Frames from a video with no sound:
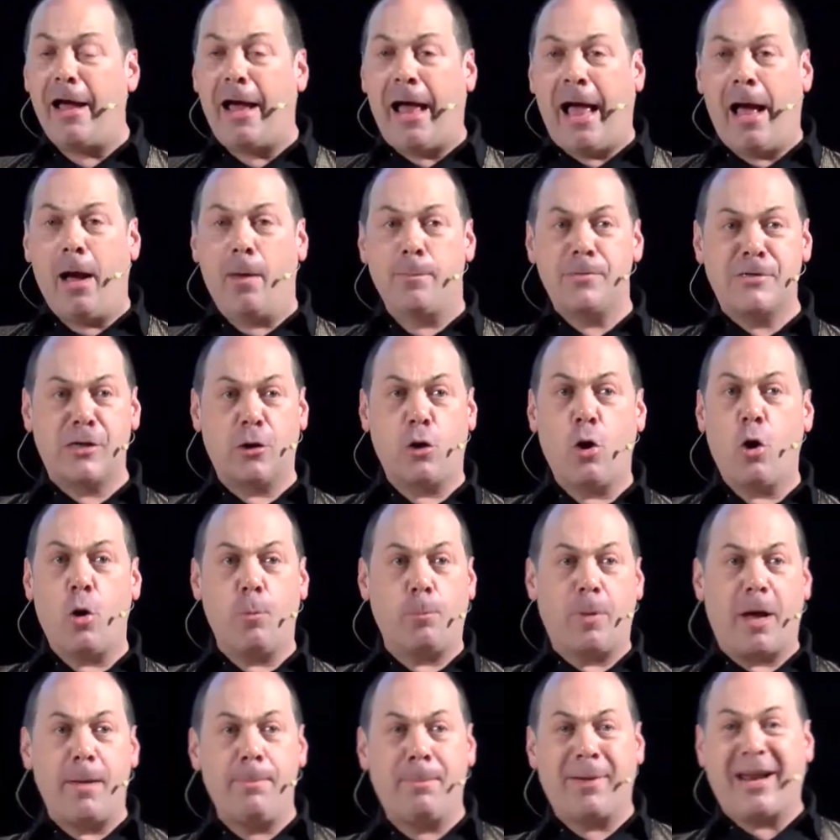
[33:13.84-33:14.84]
helped along
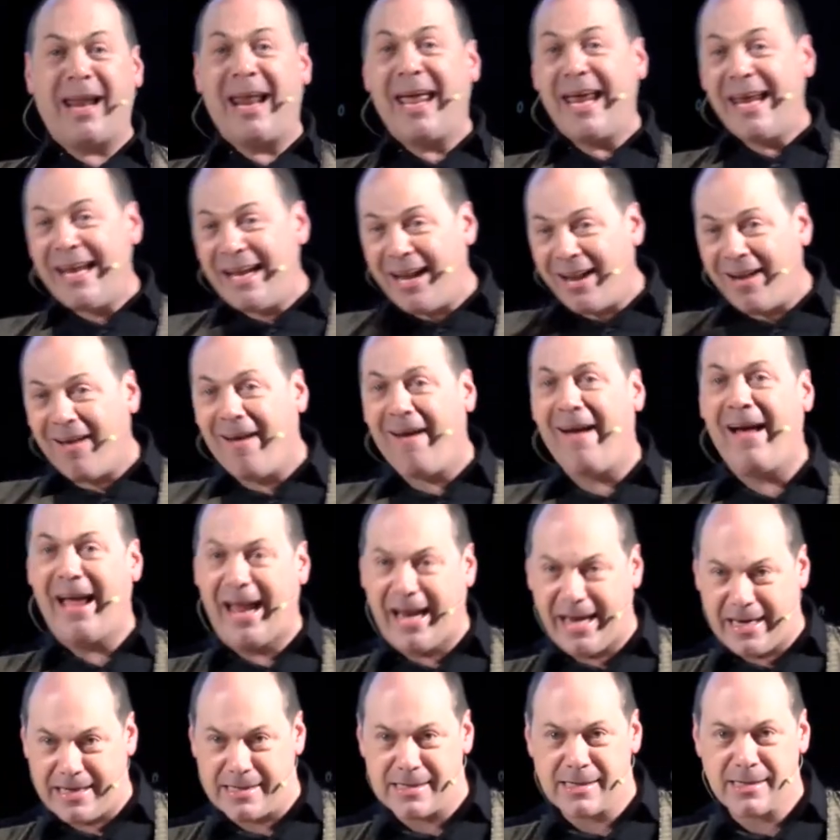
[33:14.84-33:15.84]
by plain
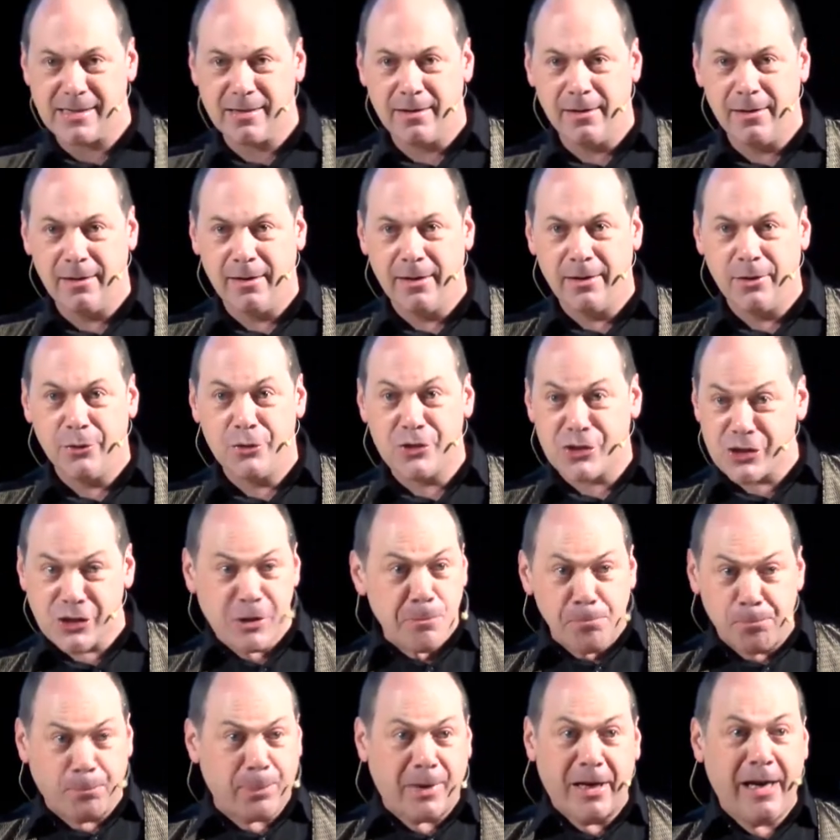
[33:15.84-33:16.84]
lies,
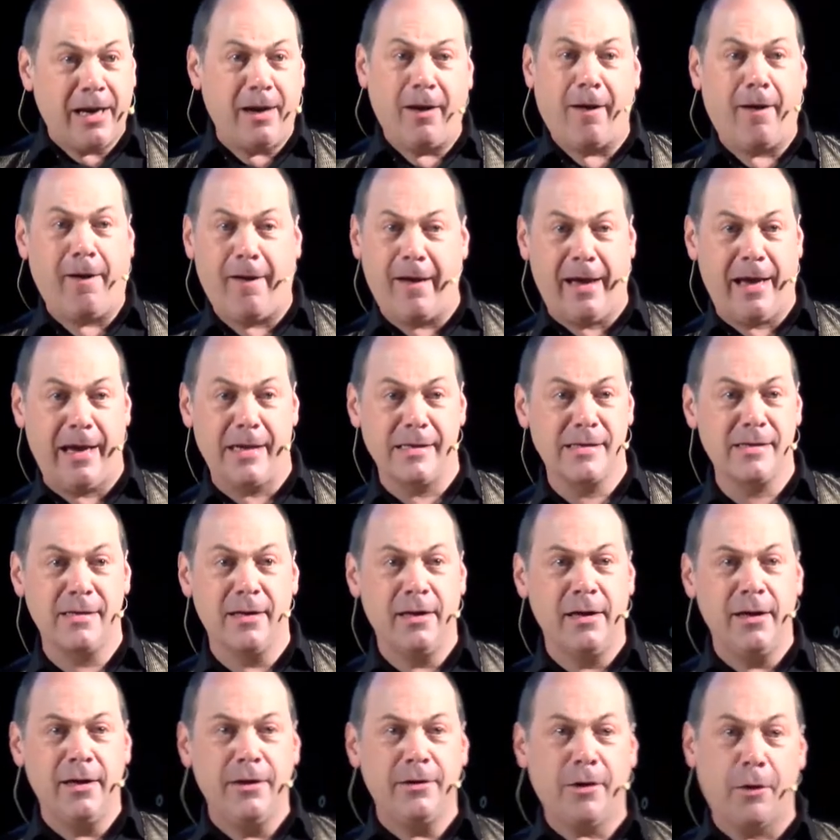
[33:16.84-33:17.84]
simply lies.
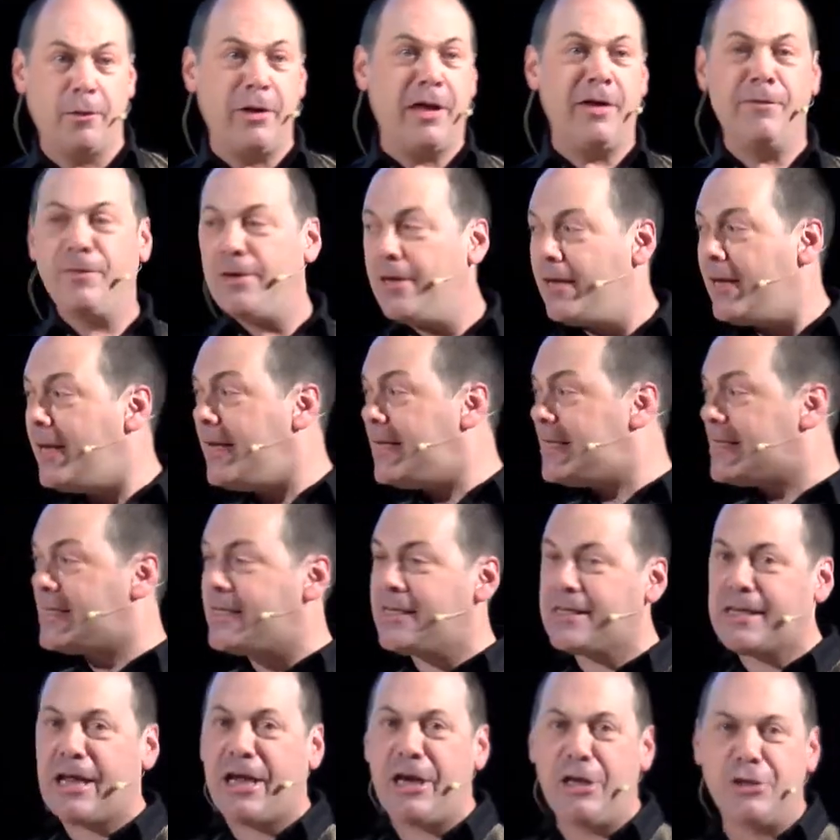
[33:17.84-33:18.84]
Don't even need to
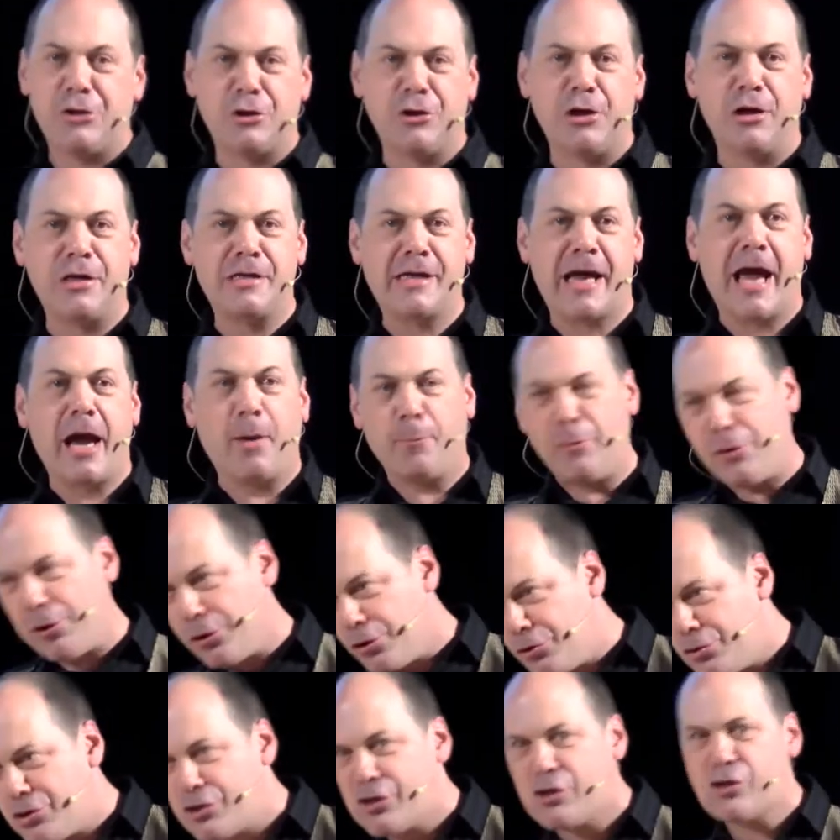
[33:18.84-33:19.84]
stage an attack when you
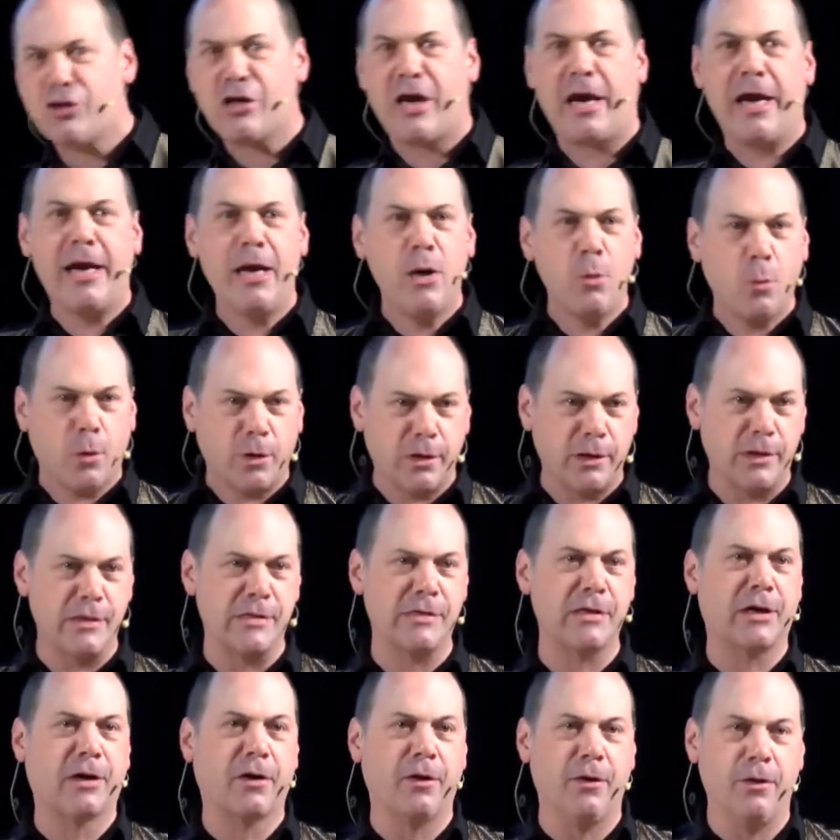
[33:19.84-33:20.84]
can just say one has
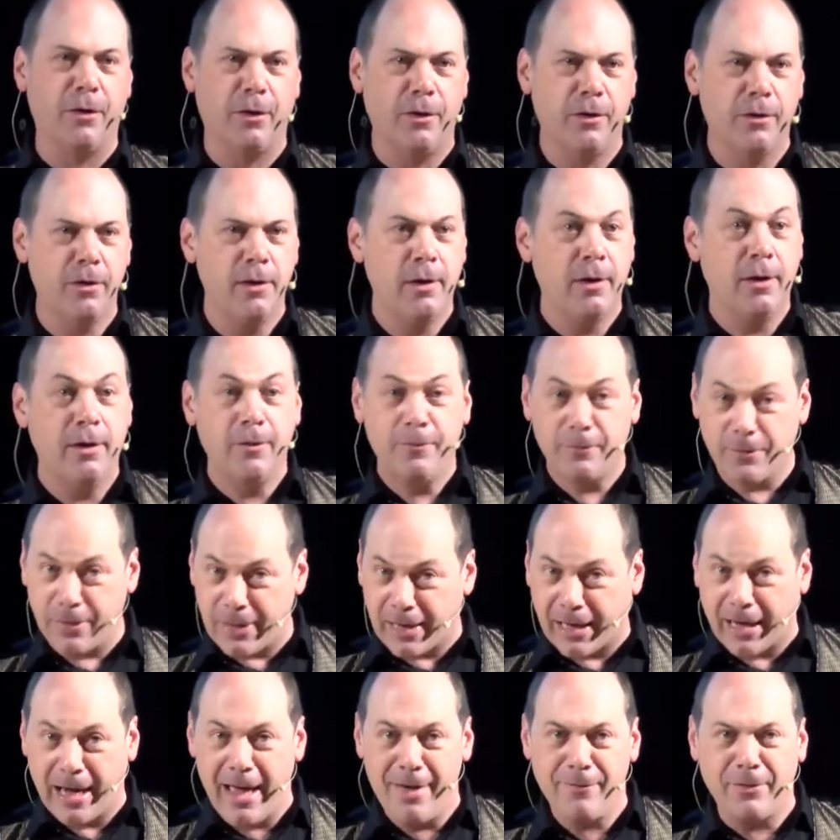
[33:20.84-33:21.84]
occurred. Very
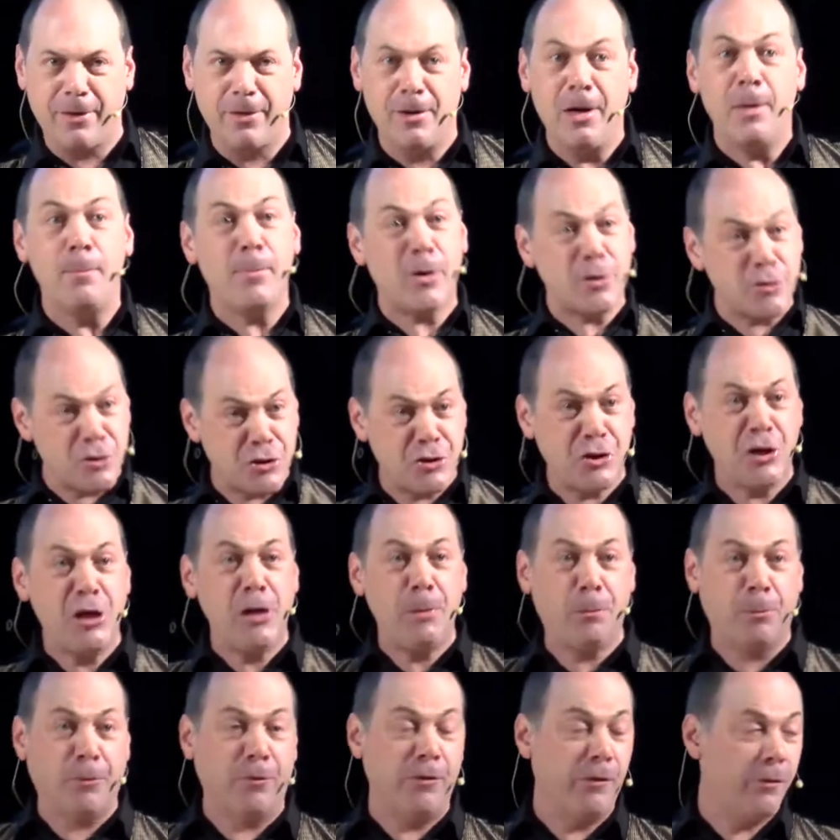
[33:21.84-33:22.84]
clever, much
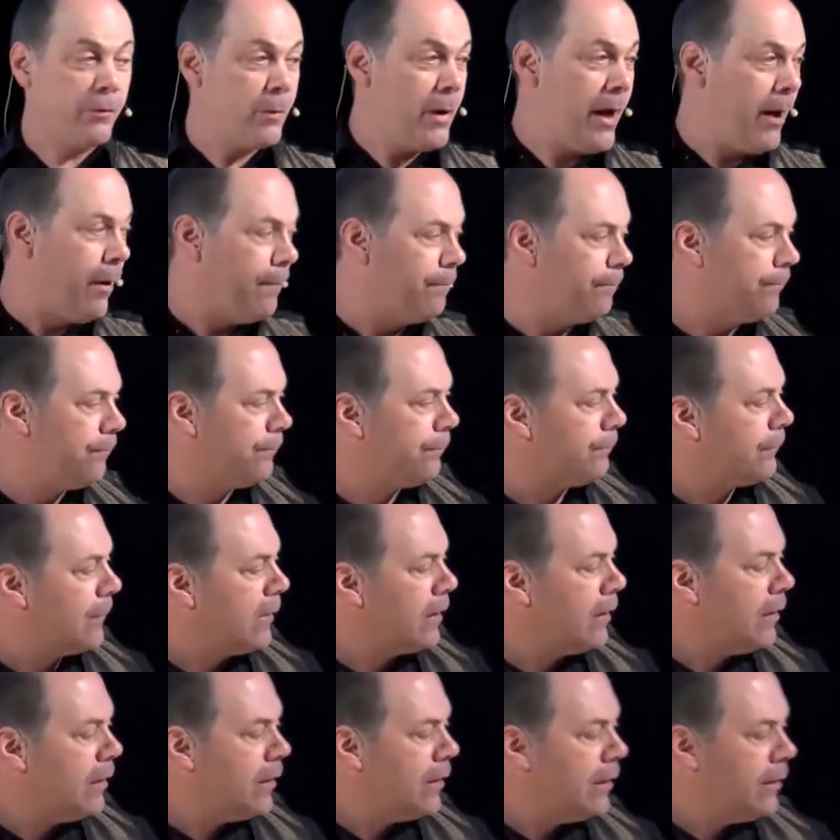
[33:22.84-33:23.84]
cheaper as well,
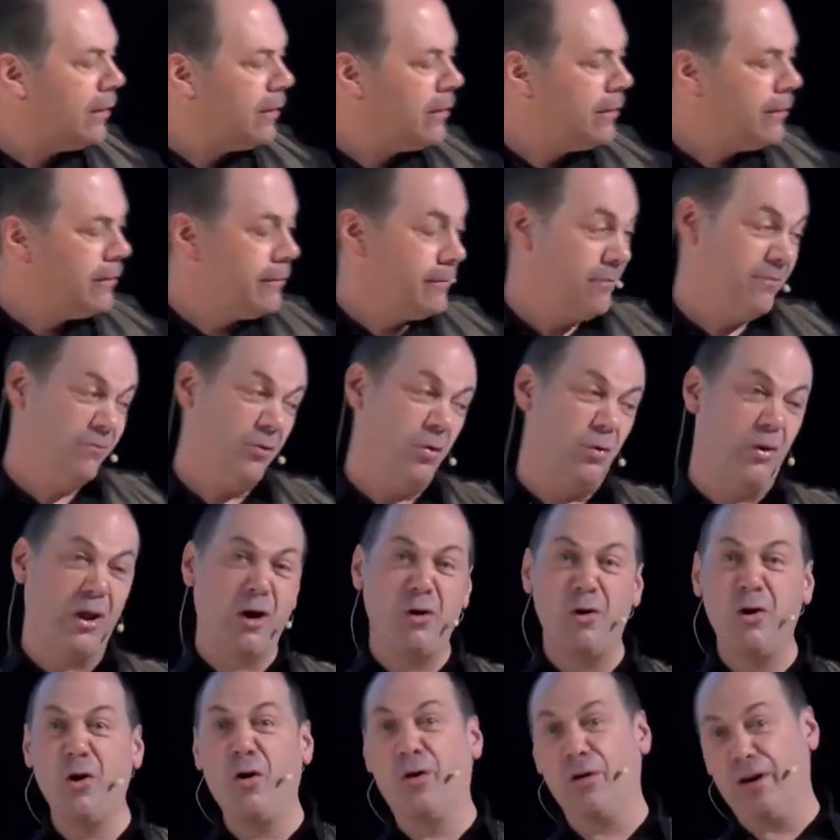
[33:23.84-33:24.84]
although
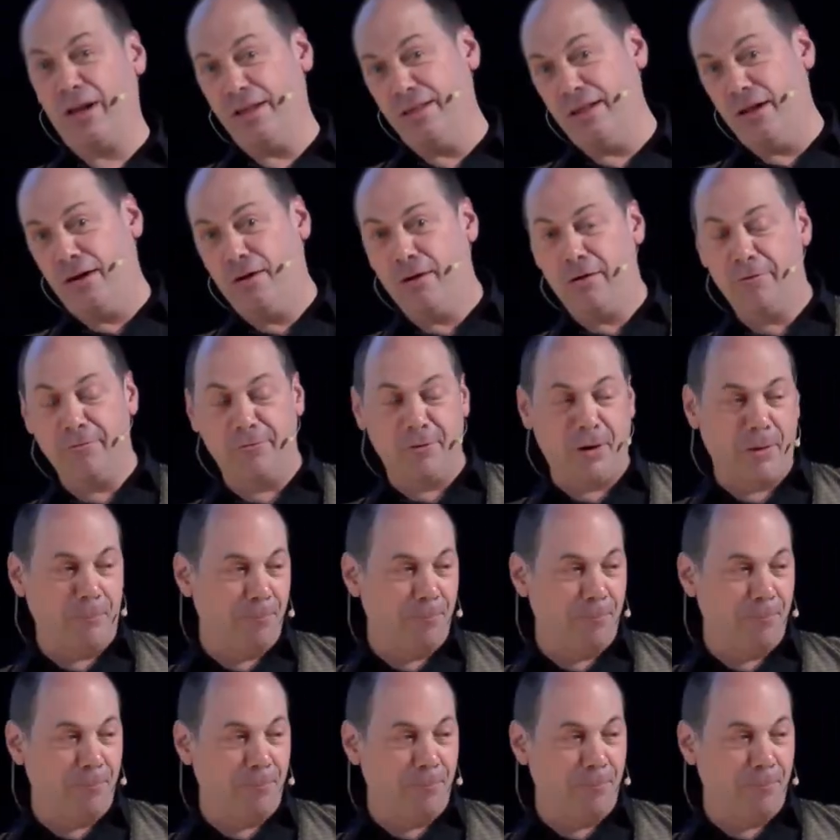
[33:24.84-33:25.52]
not in the long run.